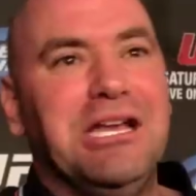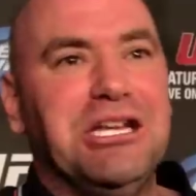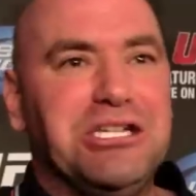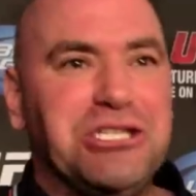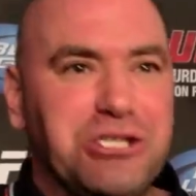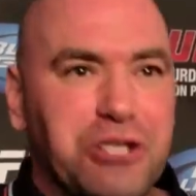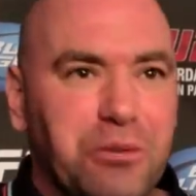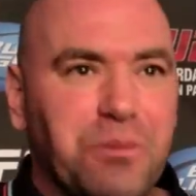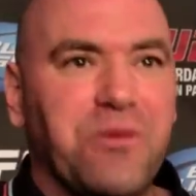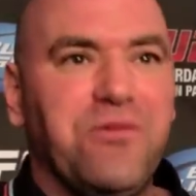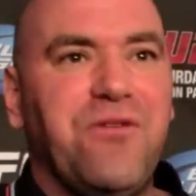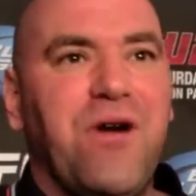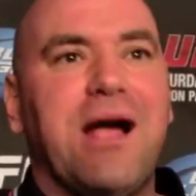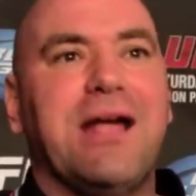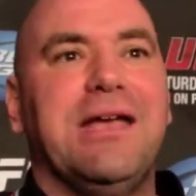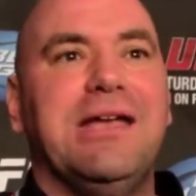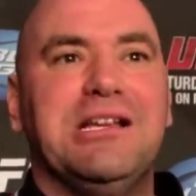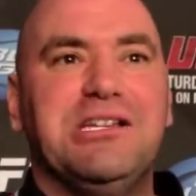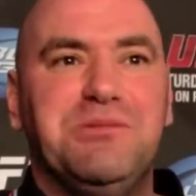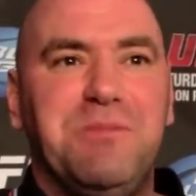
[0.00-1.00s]
he's super
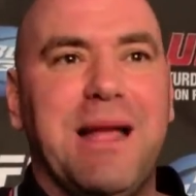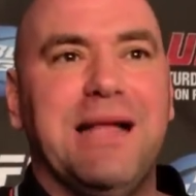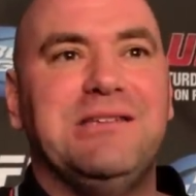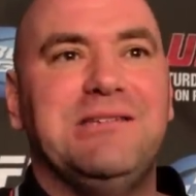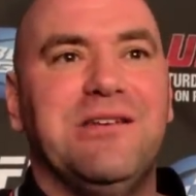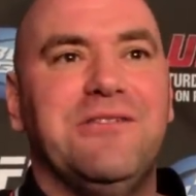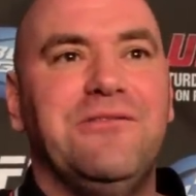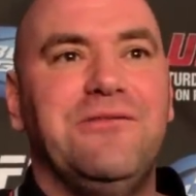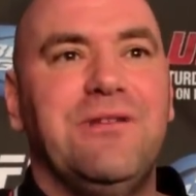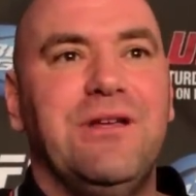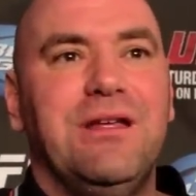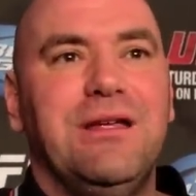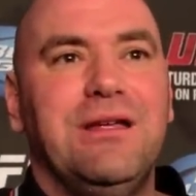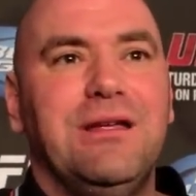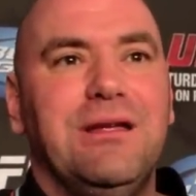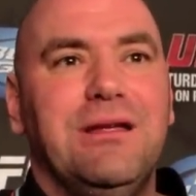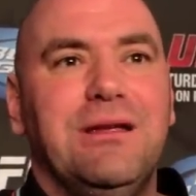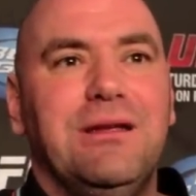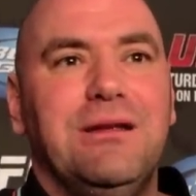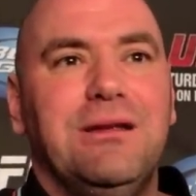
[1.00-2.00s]
fucking expensive,
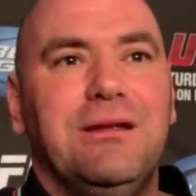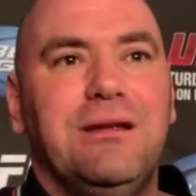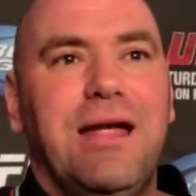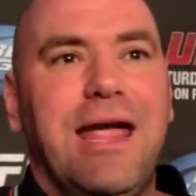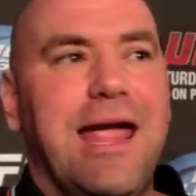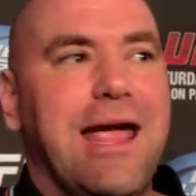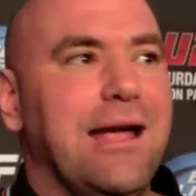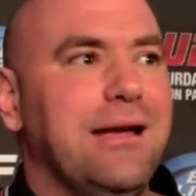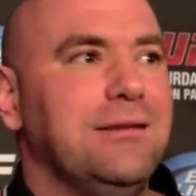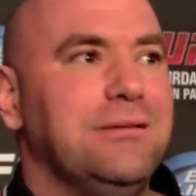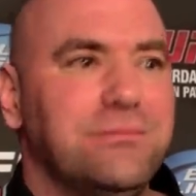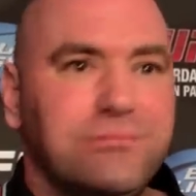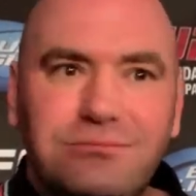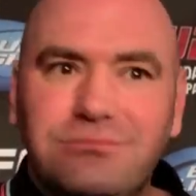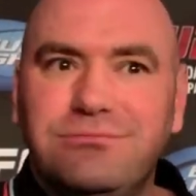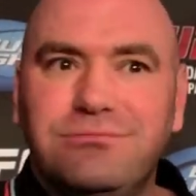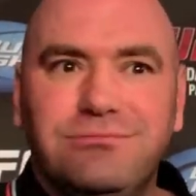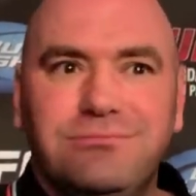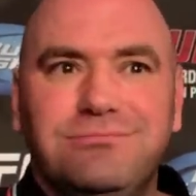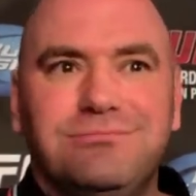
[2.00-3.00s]
and
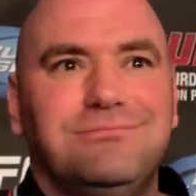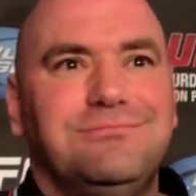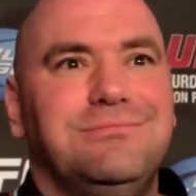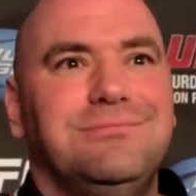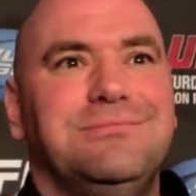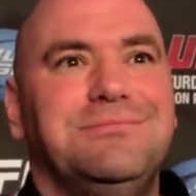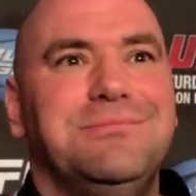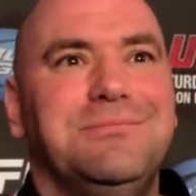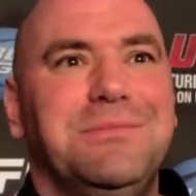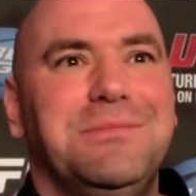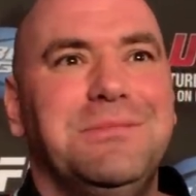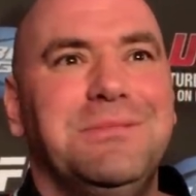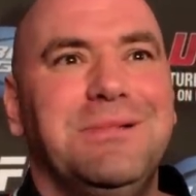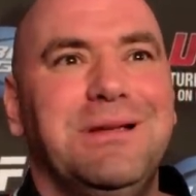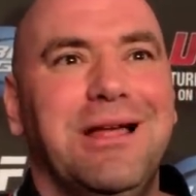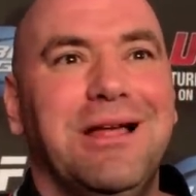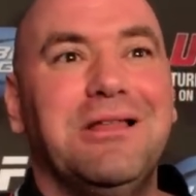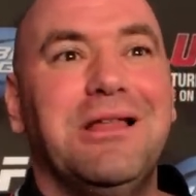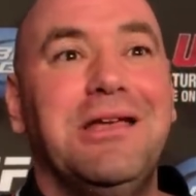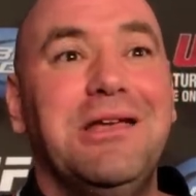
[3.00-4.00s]

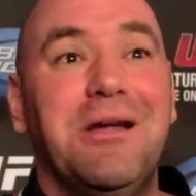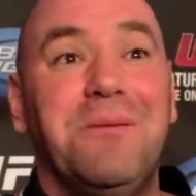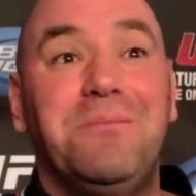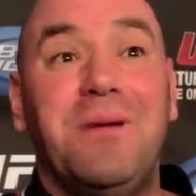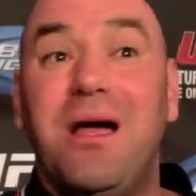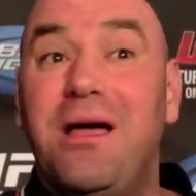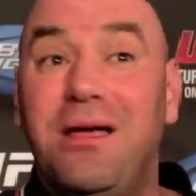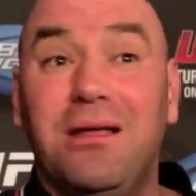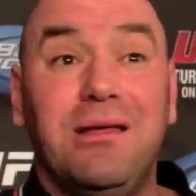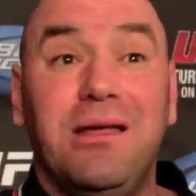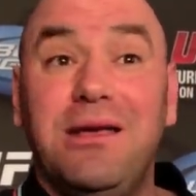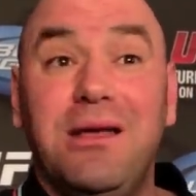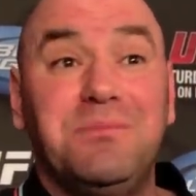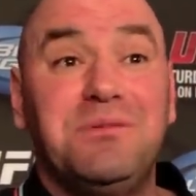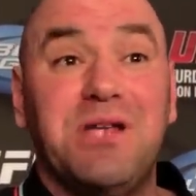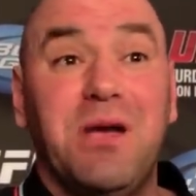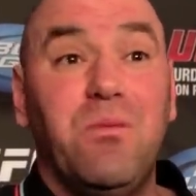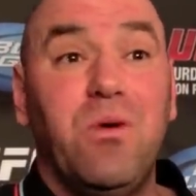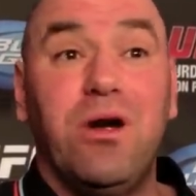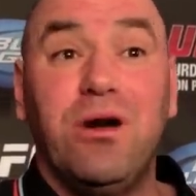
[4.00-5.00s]
he'll end up
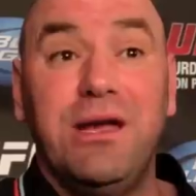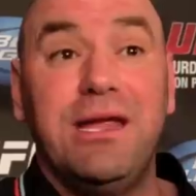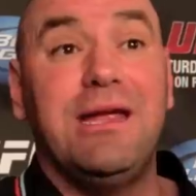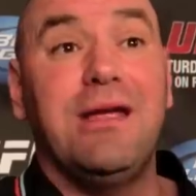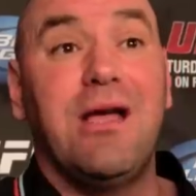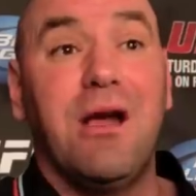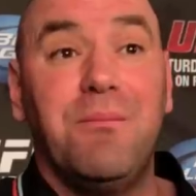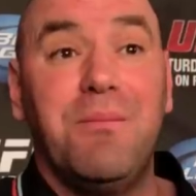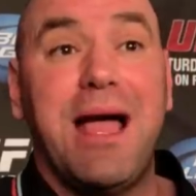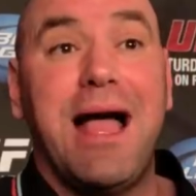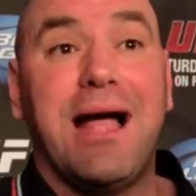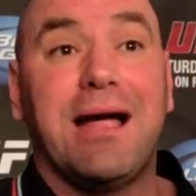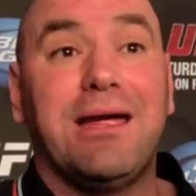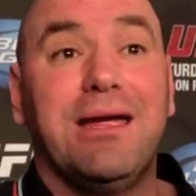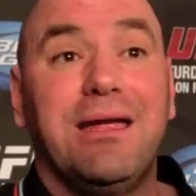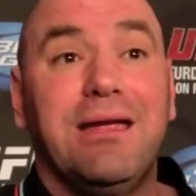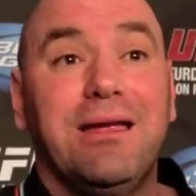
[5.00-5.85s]
somewhere, and he can come back.